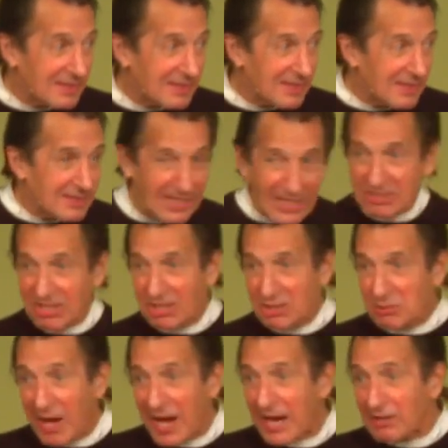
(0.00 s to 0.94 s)
This is
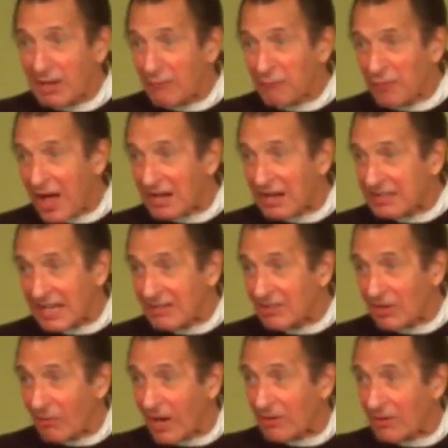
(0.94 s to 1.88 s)
why they're flocking
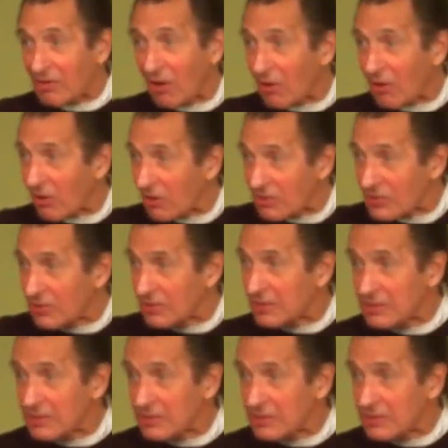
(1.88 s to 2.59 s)
to our doors.